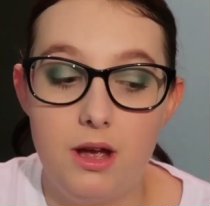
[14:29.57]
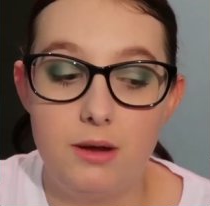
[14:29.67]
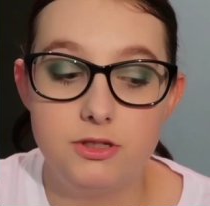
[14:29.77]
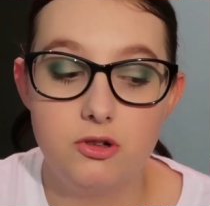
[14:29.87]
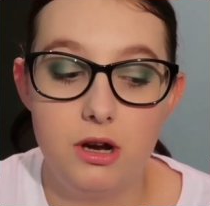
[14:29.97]
I
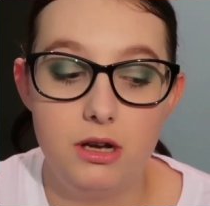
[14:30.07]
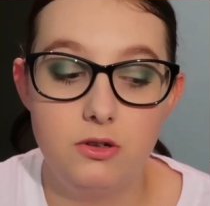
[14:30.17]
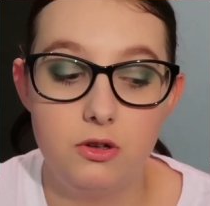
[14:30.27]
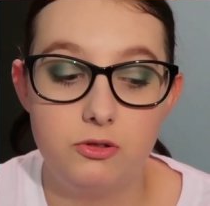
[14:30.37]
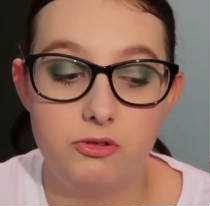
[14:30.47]
was trying
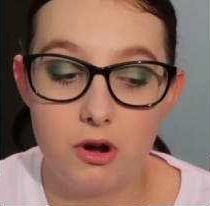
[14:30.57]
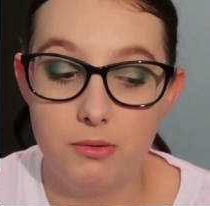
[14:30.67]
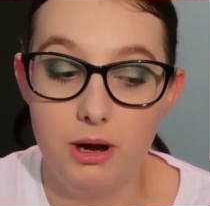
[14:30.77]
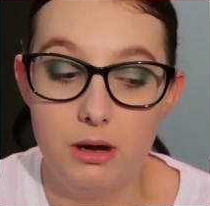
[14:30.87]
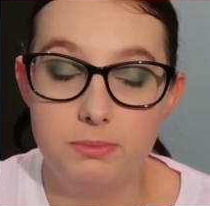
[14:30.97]
not to throw
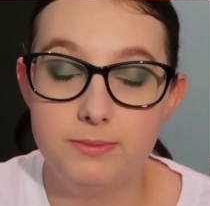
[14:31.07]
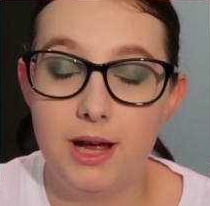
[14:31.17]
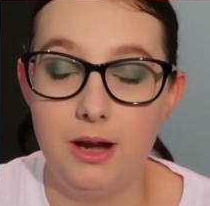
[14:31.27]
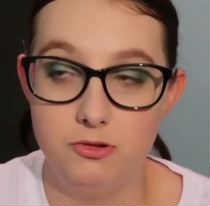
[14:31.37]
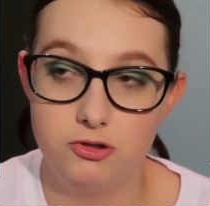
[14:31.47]
up
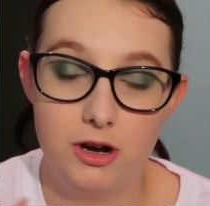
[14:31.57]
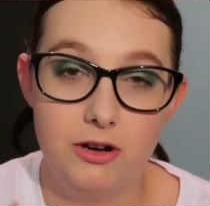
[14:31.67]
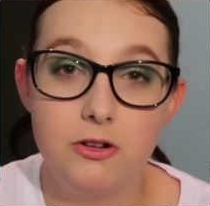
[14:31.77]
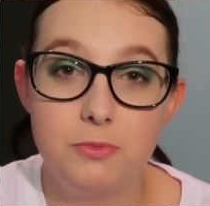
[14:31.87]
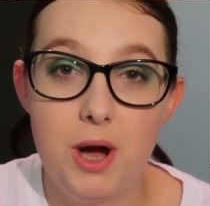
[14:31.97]
and I was trying
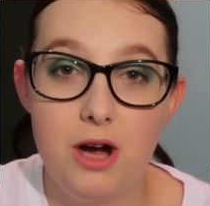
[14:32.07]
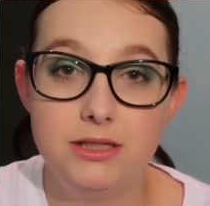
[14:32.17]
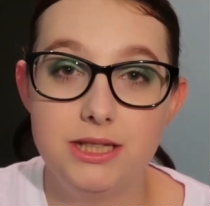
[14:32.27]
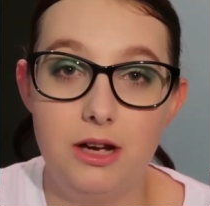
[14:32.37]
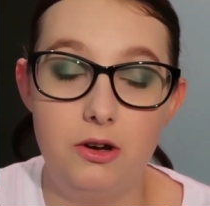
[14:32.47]
not to
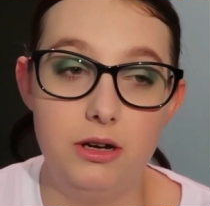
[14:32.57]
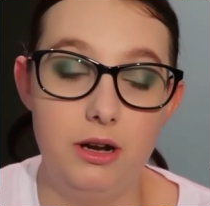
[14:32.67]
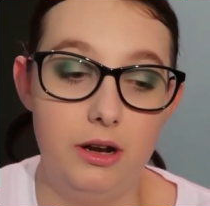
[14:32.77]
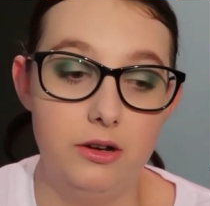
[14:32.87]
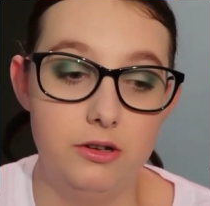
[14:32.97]
pass out,
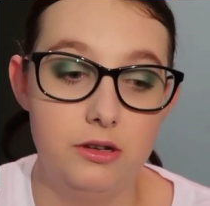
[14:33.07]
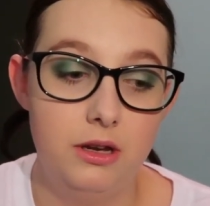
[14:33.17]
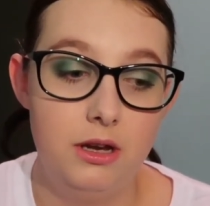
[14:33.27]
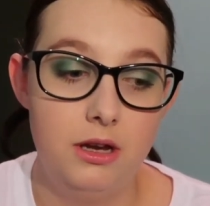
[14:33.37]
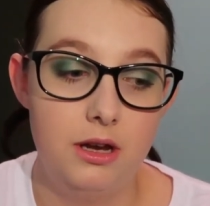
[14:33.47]
and
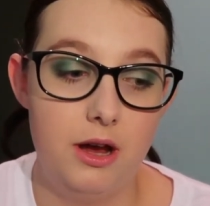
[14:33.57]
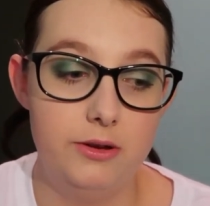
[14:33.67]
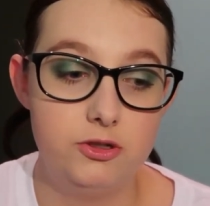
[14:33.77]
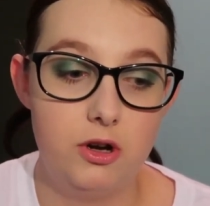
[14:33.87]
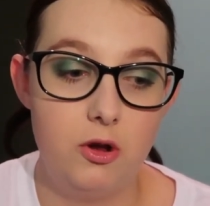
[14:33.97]
I was
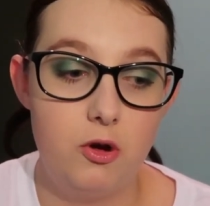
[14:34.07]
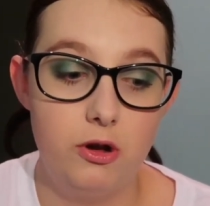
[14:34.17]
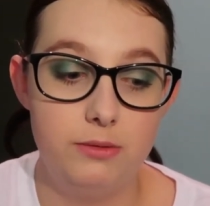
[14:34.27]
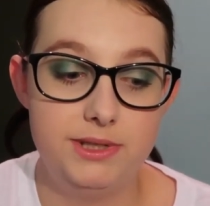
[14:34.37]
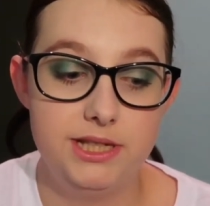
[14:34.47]
trying to
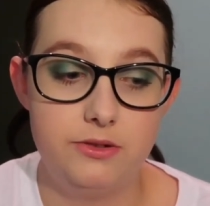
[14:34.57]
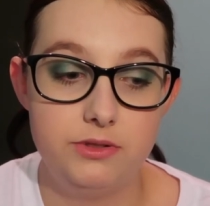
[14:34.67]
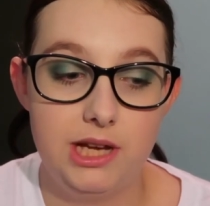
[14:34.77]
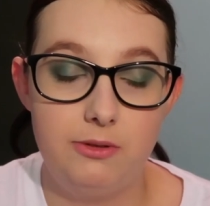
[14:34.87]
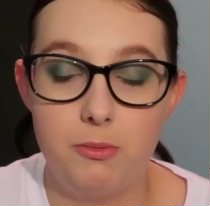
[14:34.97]
hold myself
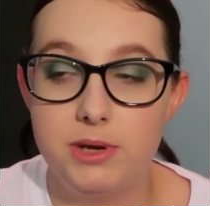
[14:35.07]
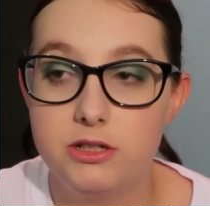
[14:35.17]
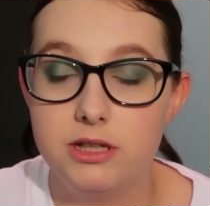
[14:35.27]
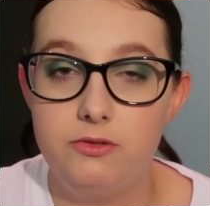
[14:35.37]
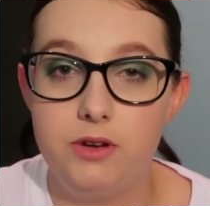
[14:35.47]
together
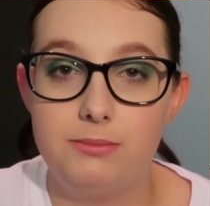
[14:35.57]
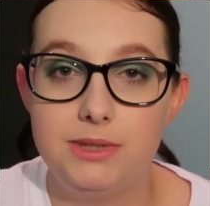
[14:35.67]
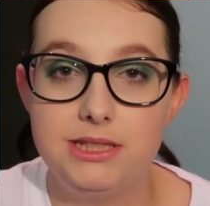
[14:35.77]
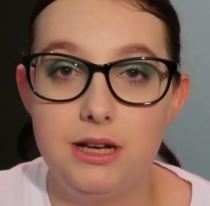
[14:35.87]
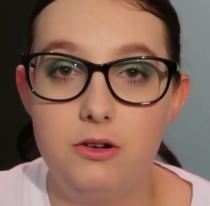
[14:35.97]
because I felt
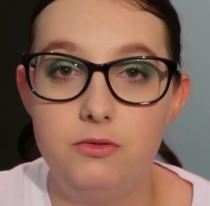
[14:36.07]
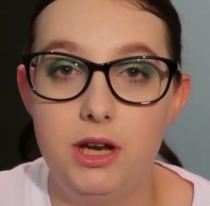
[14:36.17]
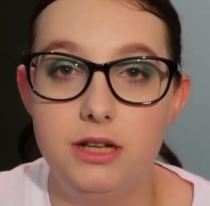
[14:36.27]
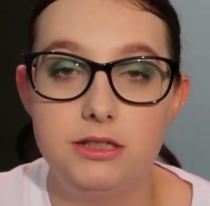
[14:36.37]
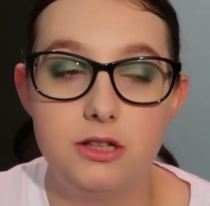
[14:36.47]
myself
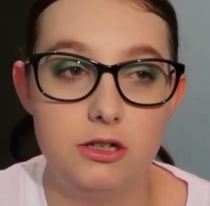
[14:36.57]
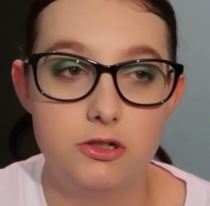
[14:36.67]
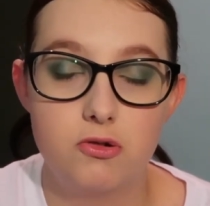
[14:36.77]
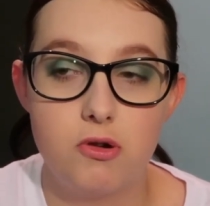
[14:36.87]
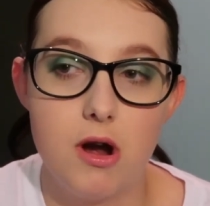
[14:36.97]
like starting to
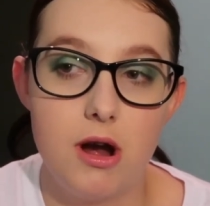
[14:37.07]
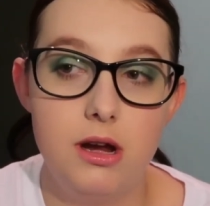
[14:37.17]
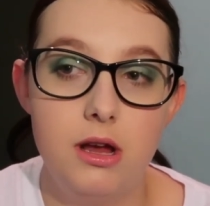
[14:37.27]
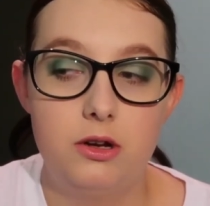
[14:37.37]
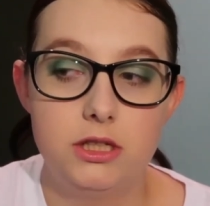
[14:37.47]
cry
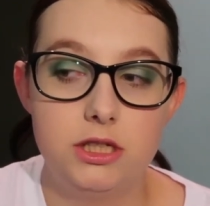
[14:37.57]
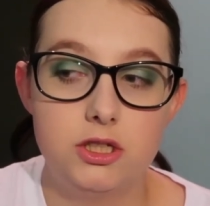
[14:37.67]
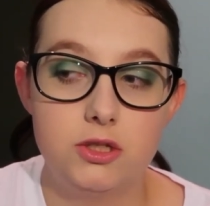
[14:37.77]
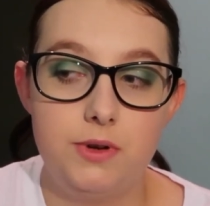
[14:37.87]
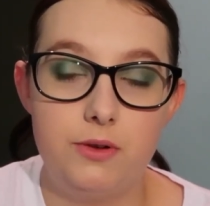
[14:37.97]
because I
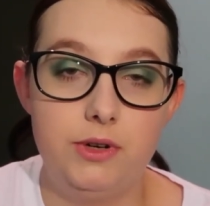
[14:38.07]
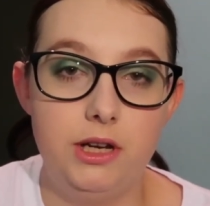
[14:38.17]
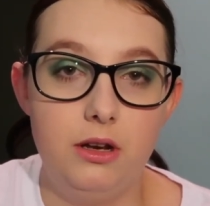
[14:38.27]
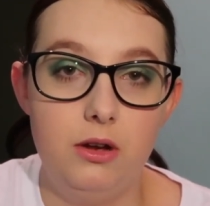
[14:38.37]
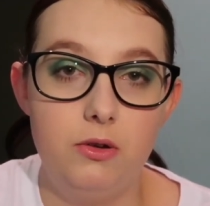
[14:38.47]
just felt really
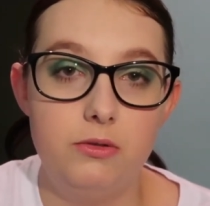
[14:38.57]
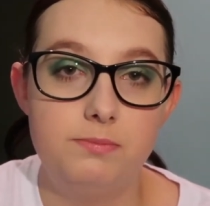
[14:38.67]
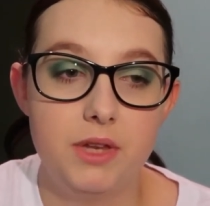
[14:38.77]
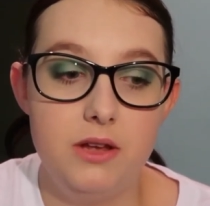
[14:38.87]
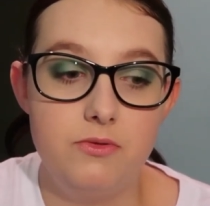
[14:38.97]
alone,
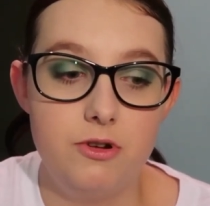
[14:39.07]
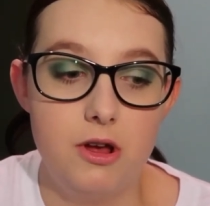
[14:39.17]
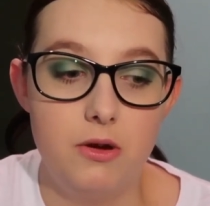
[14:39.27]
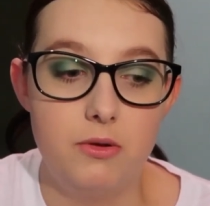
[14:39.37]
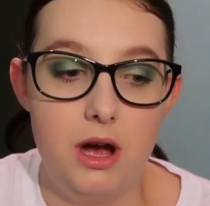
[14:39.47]
even
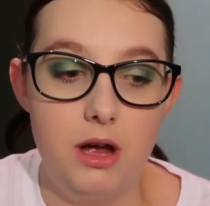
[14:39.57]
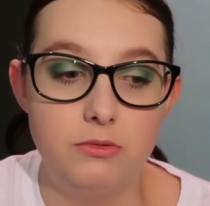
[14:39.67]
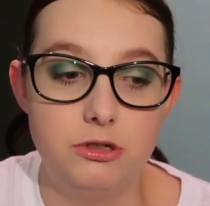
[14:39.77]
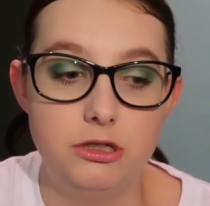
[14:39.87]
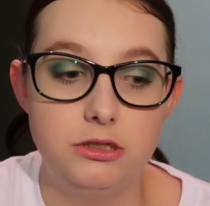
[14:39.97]
though I
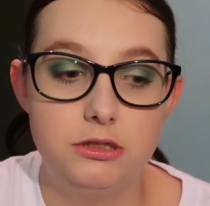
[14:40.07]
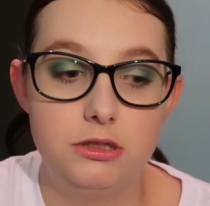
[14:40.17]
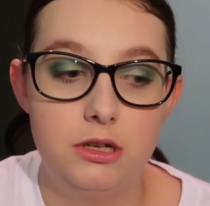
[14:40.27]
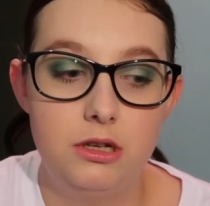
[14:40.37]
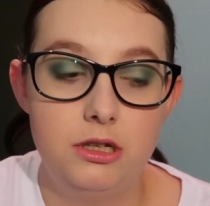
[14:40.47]
was
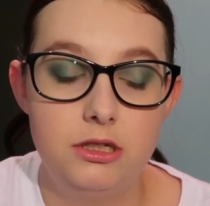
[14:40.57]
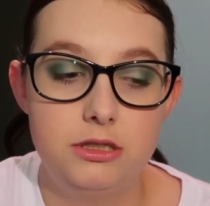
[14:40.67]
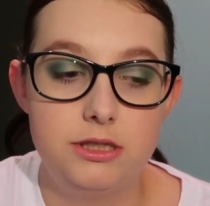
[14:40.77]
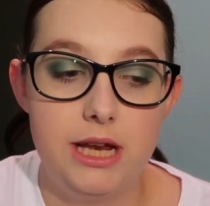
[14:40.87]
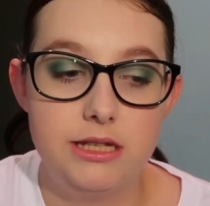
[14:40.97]

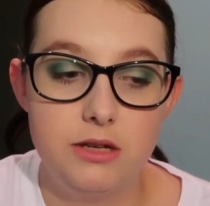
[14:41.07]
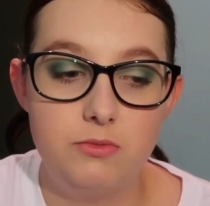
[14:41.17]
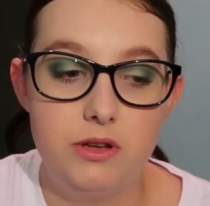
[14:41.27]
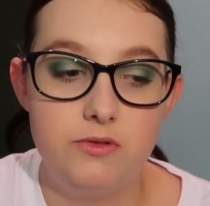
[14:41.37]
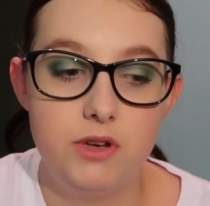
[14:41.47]
standing
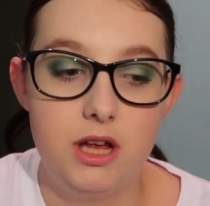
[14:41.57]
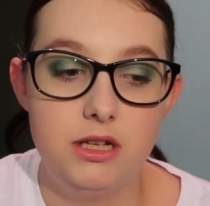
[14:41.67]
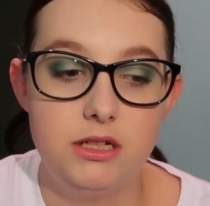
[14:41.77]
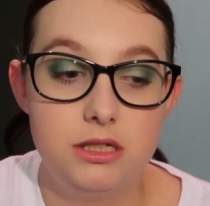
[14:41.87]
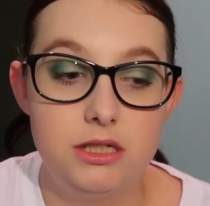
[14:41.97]
with
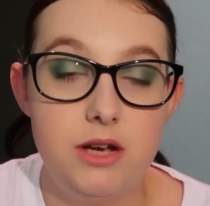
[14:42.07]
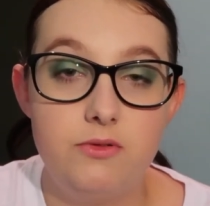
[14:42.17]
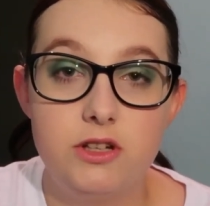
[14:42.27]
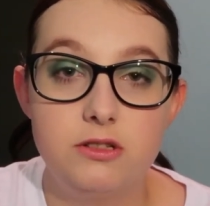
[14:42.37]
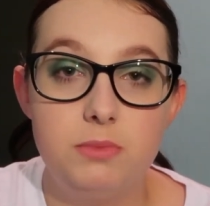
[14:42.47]
like
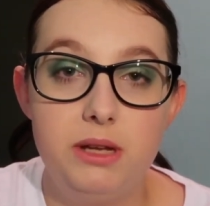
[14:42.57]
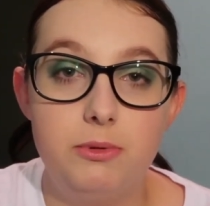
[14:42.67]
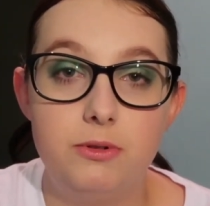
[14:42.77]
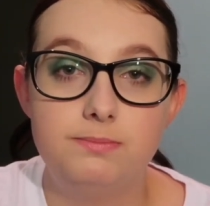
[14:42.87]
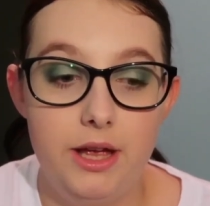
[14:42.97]
10,000 people.